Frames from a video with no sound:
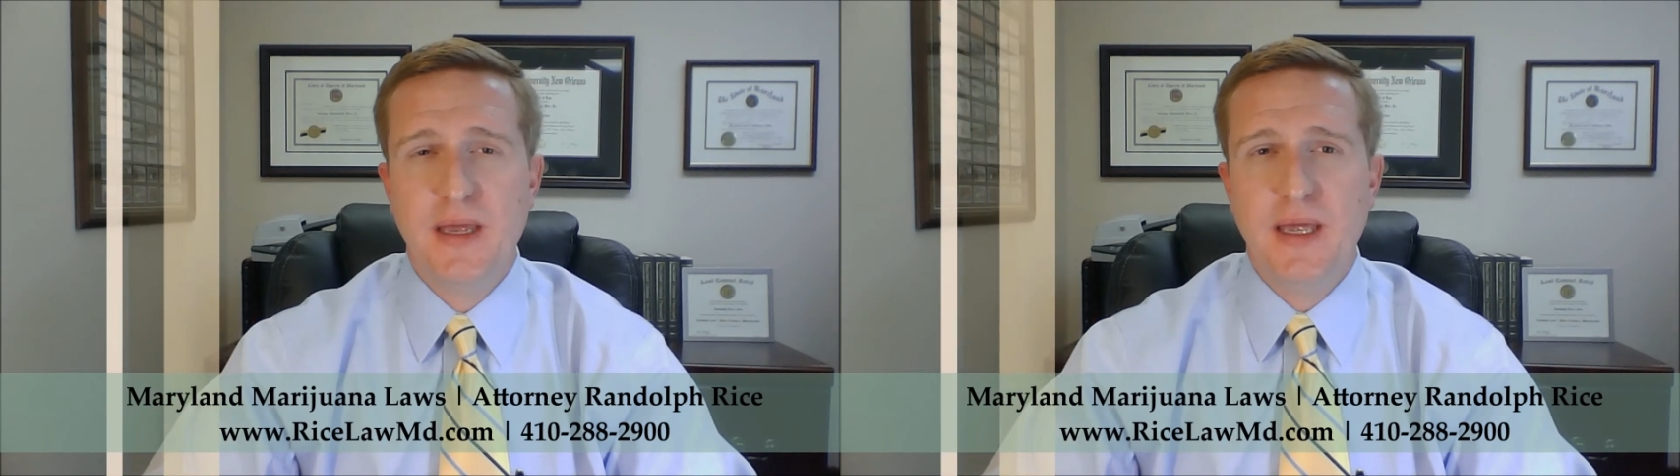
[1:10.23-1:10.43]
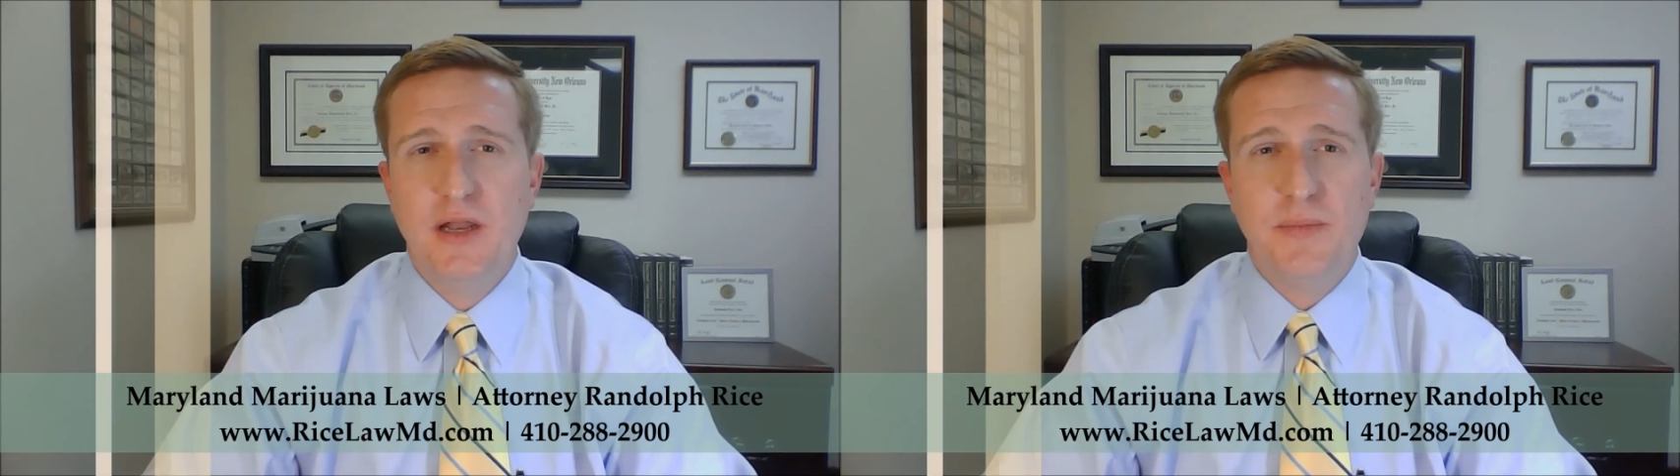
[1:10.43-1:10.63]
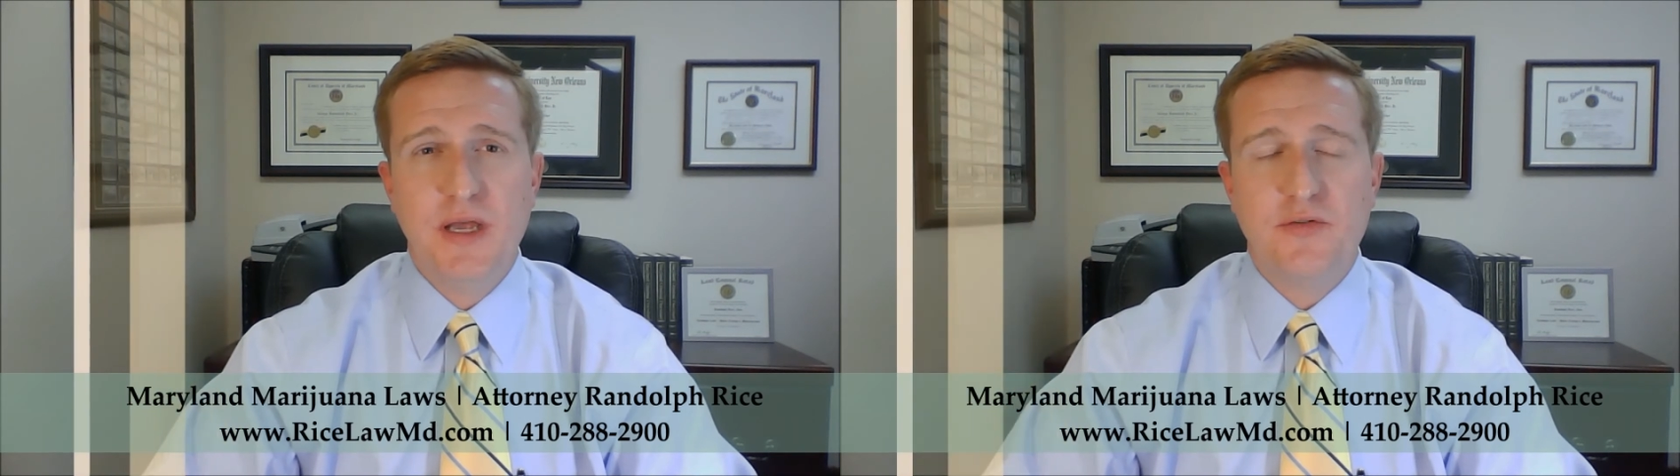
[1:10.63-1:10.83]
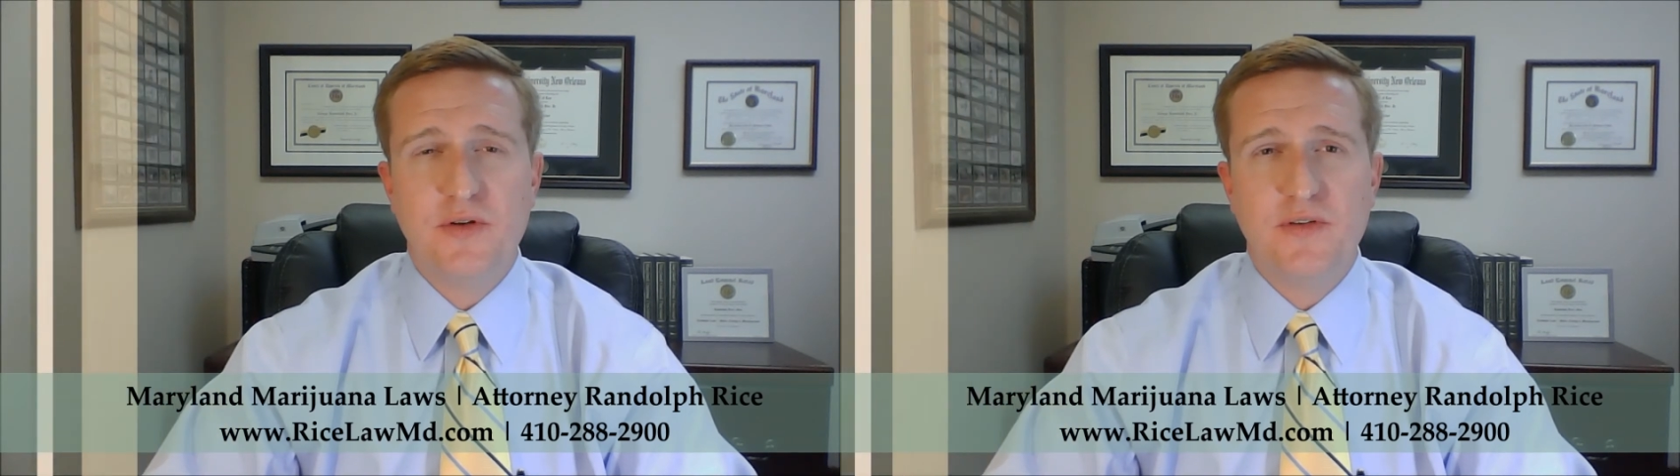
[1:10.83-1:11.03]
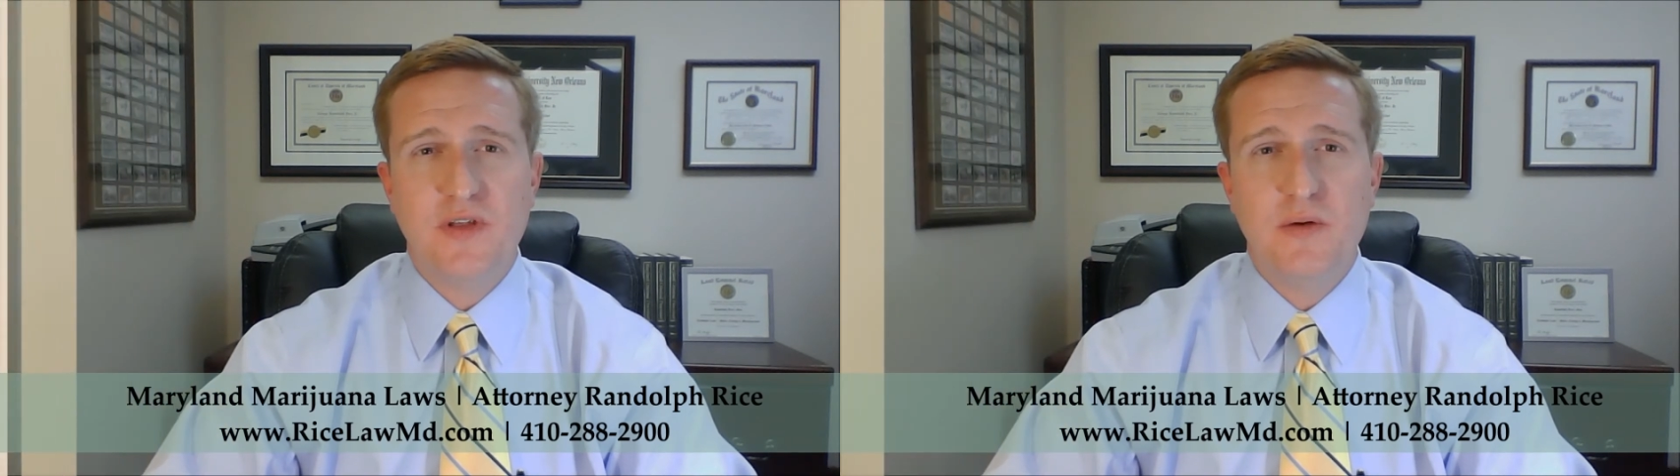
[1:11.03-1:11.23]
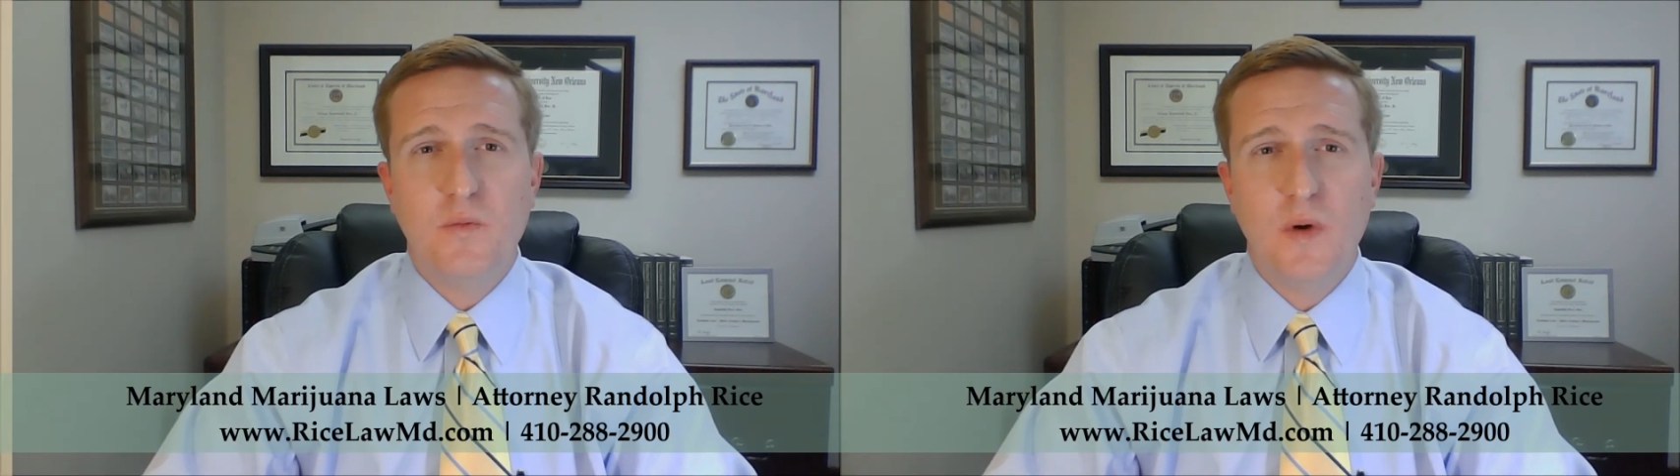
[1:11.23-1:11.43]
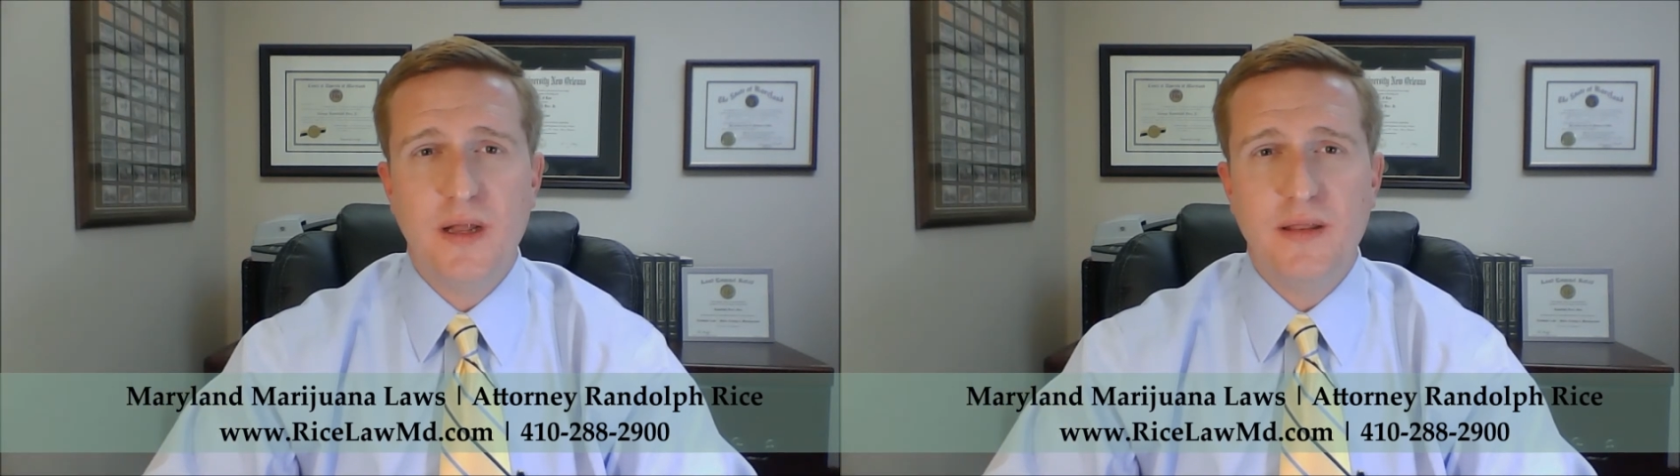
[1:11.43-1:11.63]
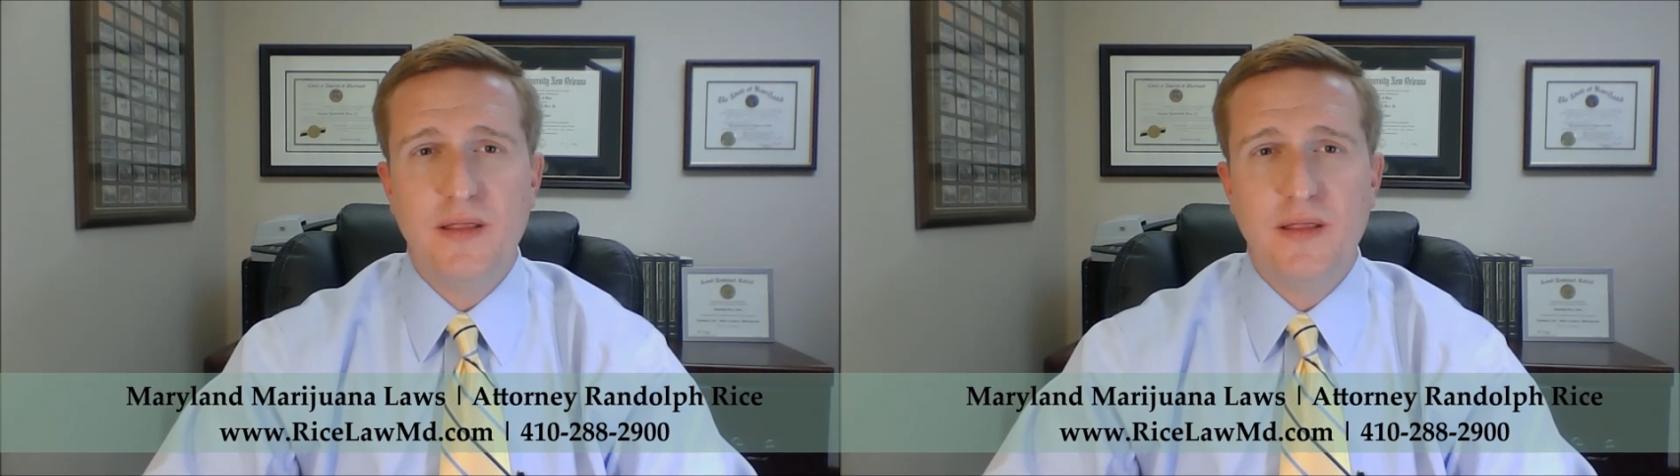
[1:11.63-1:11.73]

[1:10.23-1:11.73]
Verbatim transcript: It'll be interesting to see what